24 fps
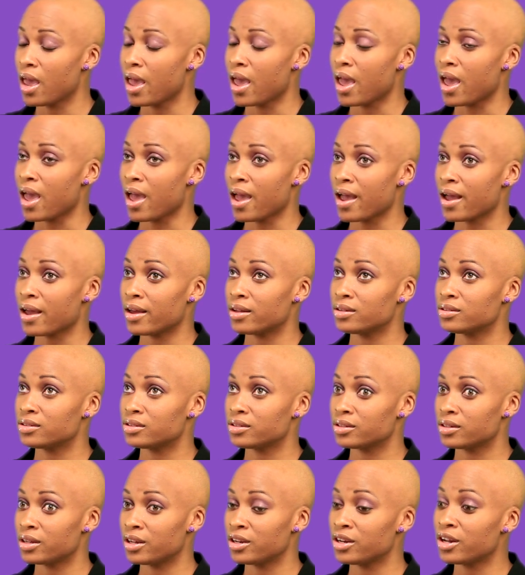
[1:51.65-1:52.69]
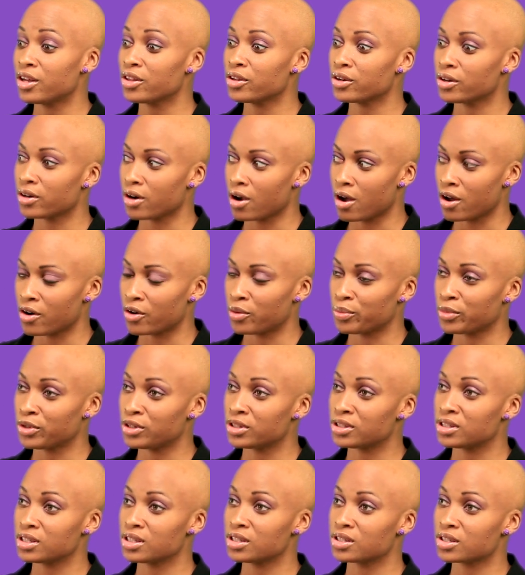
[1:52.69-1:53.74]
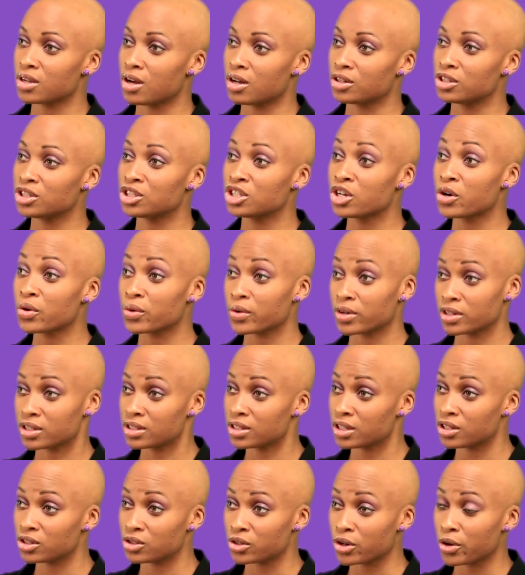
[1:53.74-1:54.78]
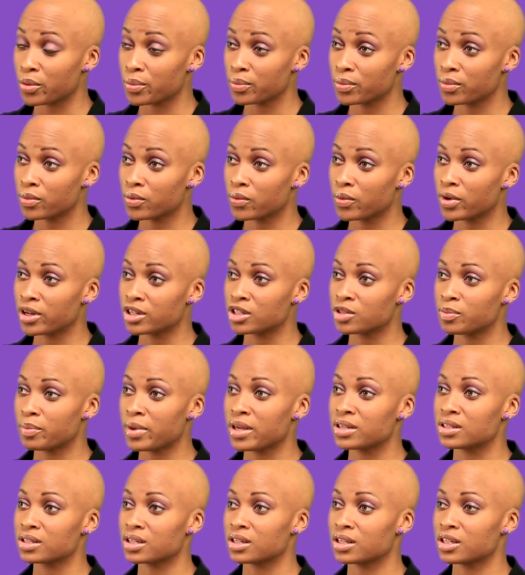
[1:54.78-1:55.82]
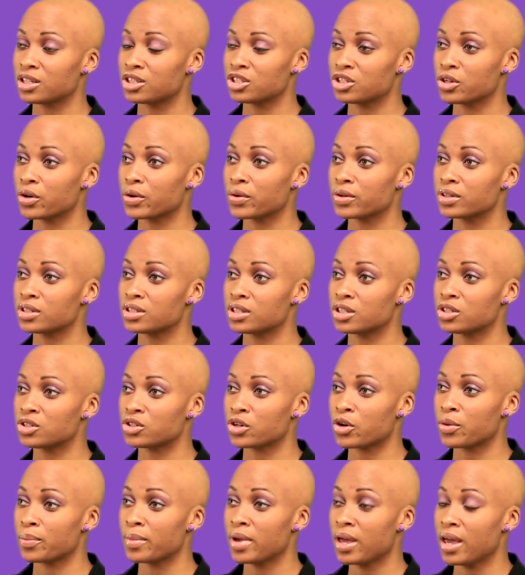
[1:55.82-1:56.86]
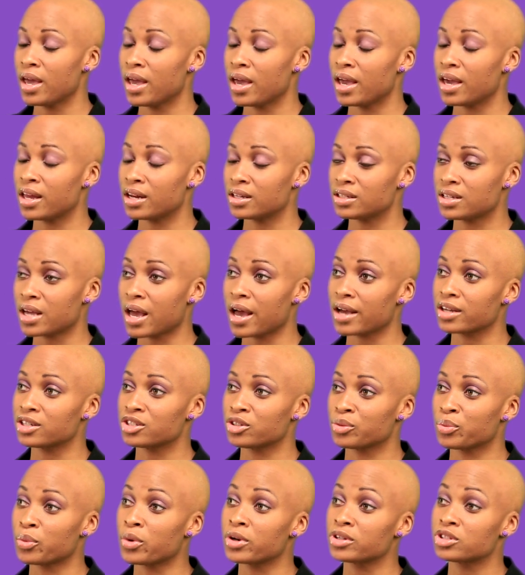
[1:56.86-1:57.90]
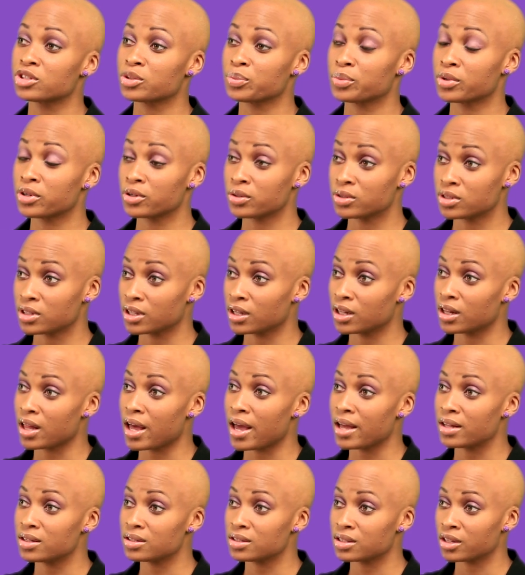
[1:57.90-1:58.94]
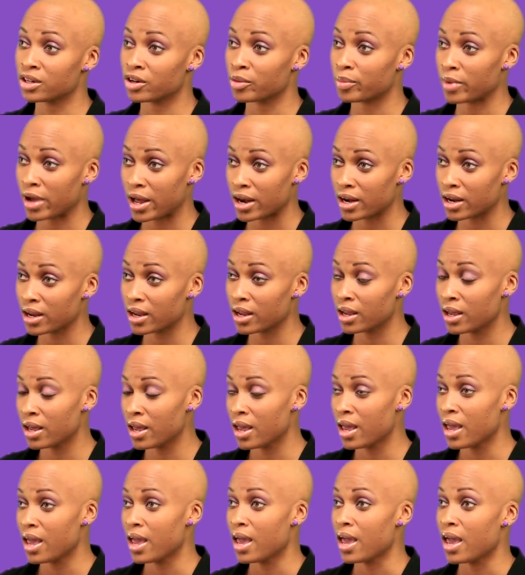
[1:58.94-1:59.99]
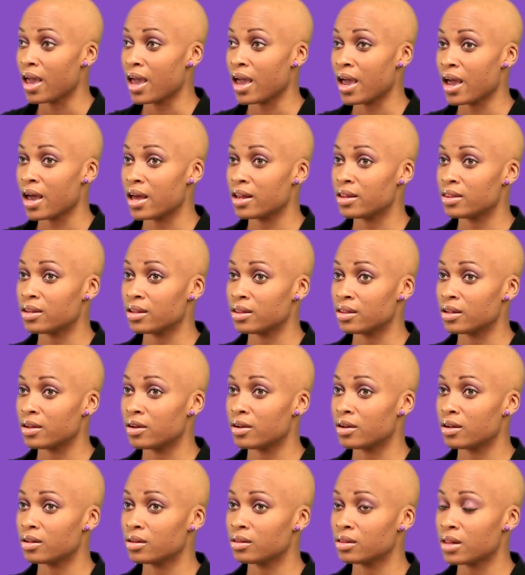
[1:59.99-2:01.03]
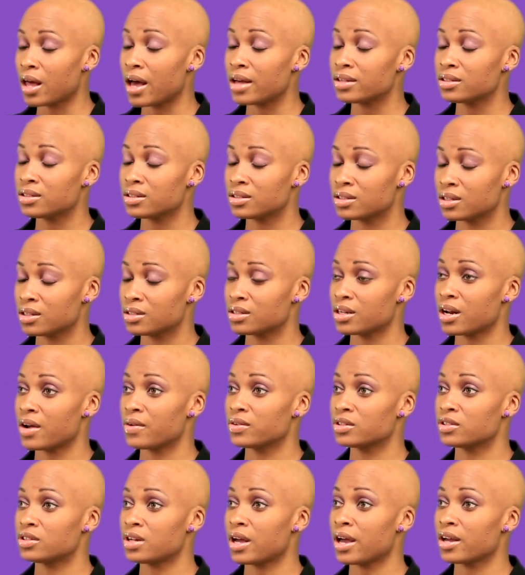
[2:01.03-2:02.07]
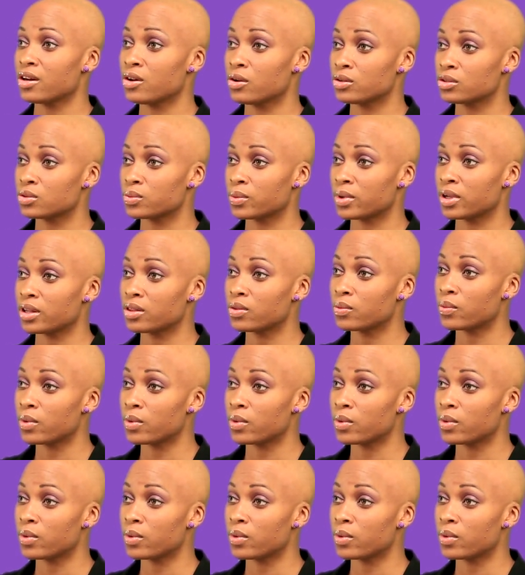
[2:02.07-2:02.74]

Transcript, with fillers: and another autoimmune disease called Sjogren's syndrome, which basically Sjogren's syndrome, it attacks your moisture producing glands in your body. And then the last disease that I was diagnosed with